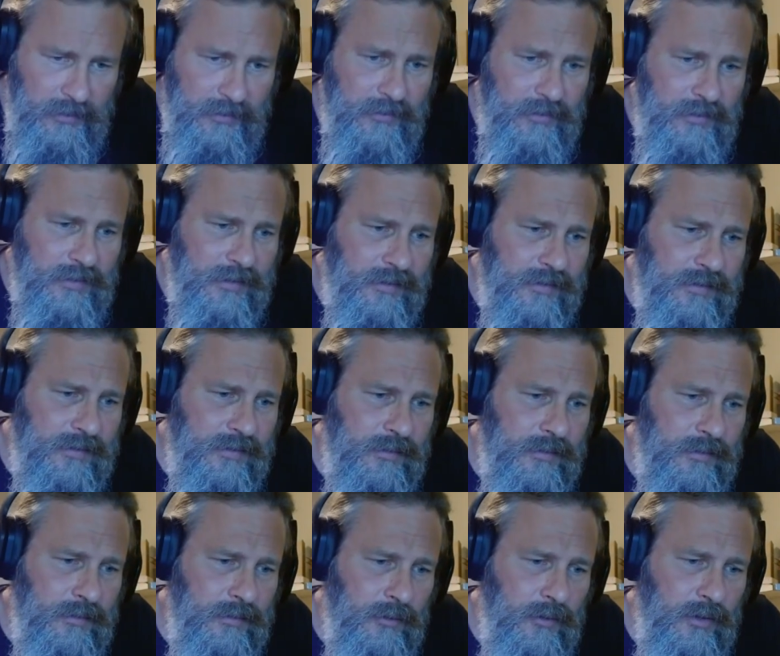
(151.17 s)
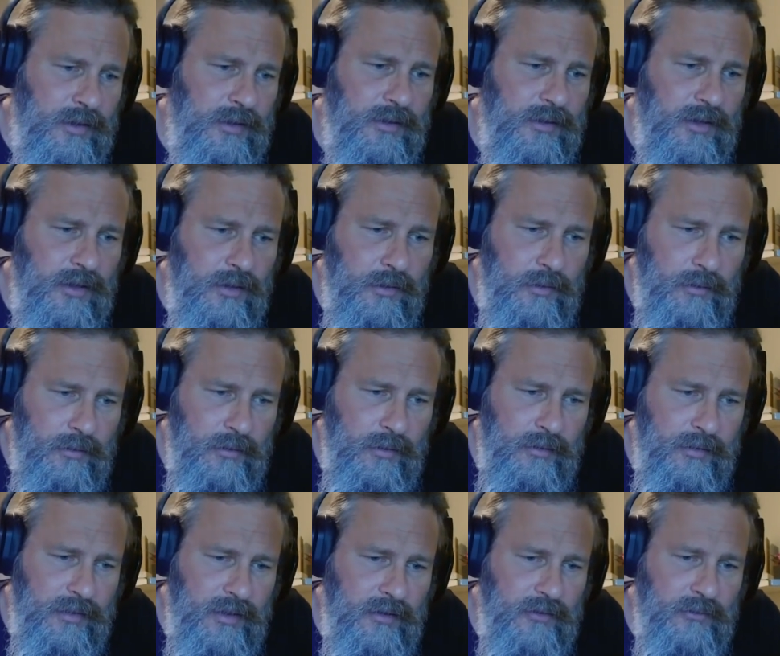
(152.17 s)
let's look at the
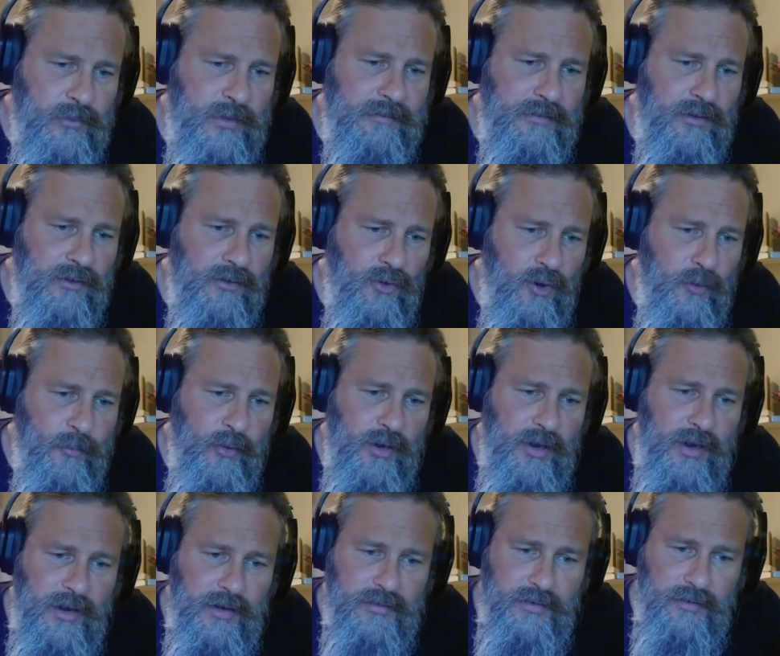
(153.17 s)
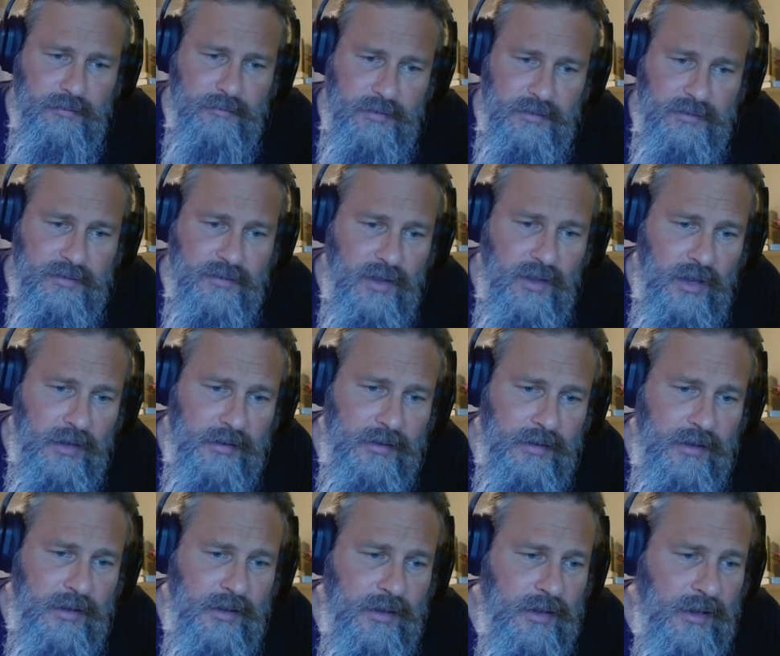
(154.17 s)
things we have to know about ARXIV. It's not
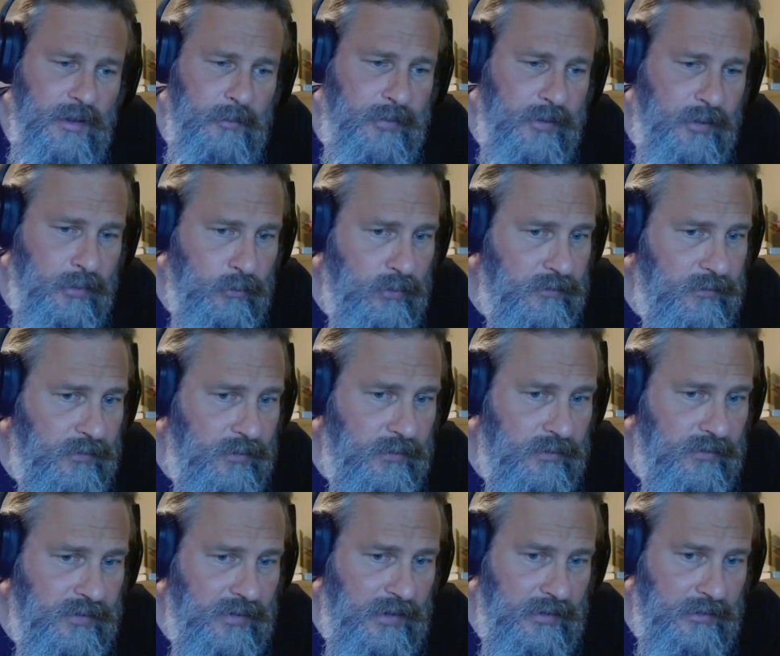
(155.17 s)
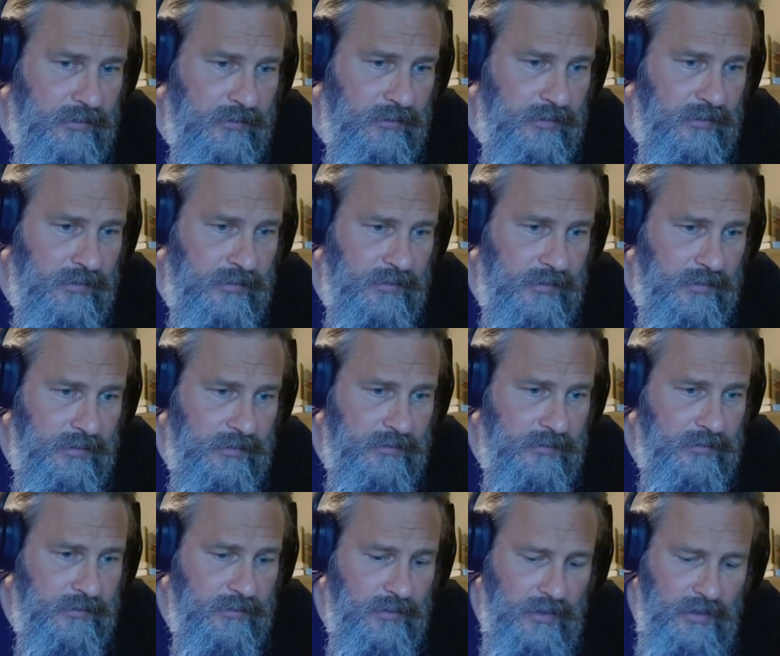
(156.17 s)
a peer-reviewed site. So this
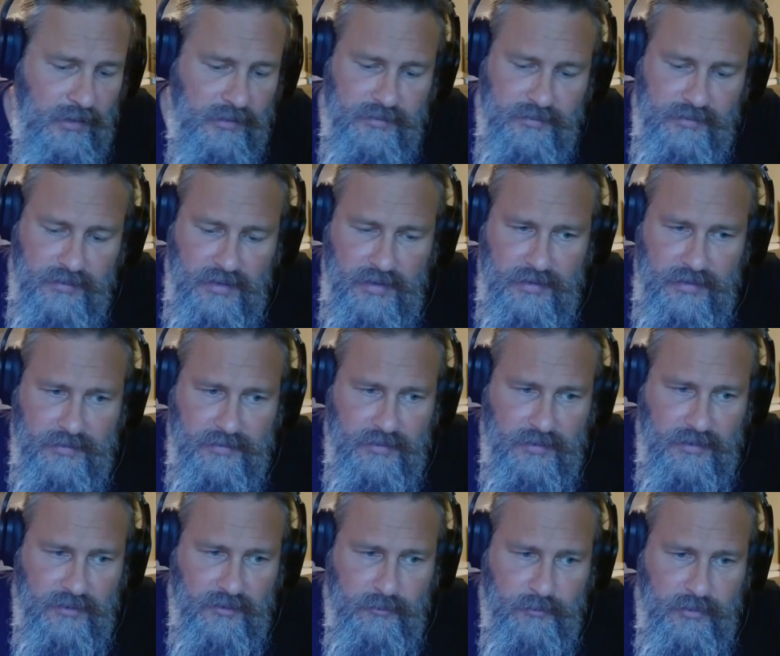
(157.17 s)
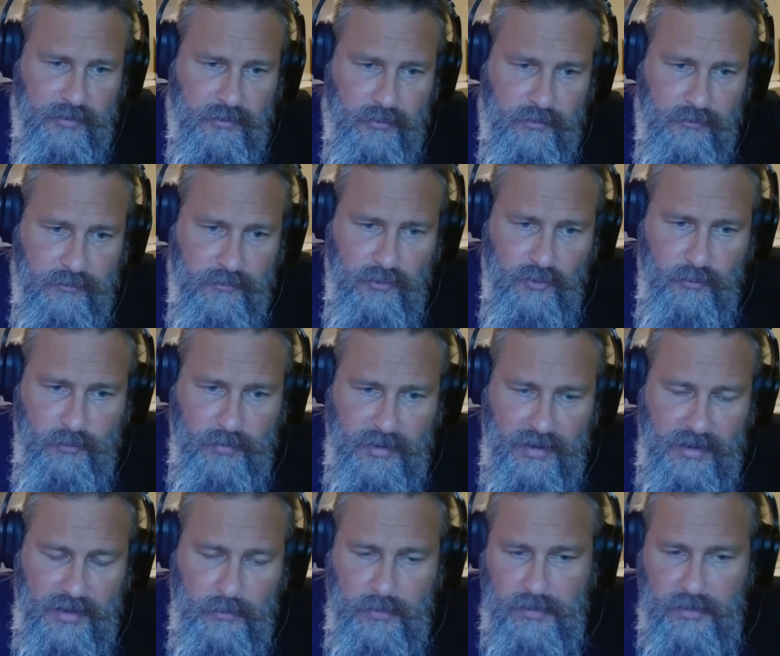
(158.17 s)
is not science that has been reviewed
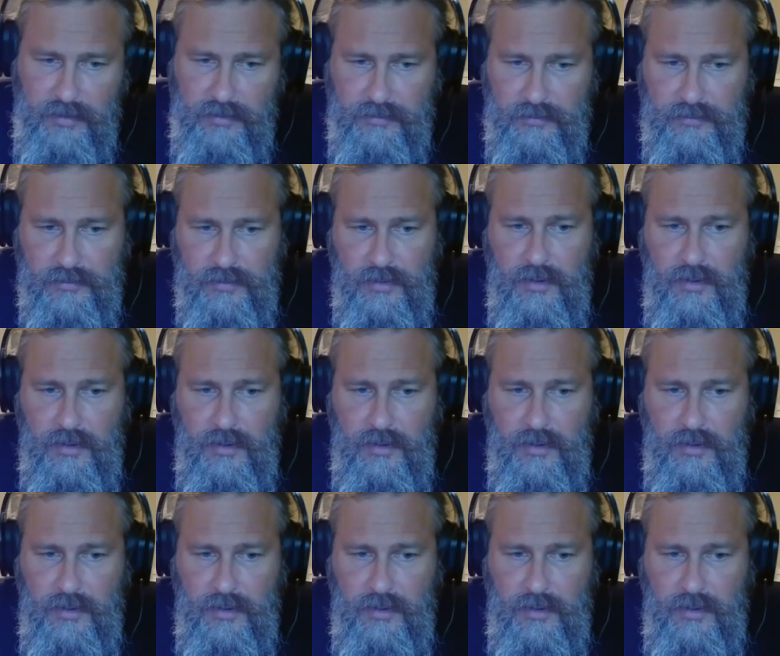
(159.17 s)
by anyone. It